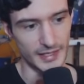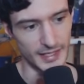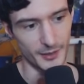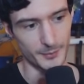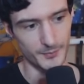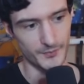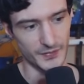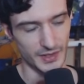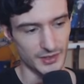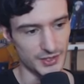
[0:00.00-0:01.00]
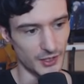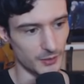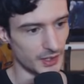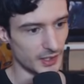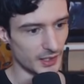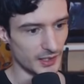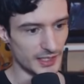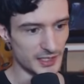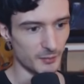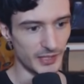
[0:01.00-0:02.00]
now. So
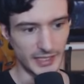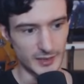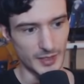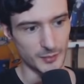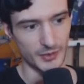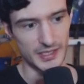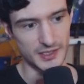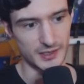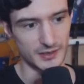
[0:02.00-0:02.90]
he's complaining about the president,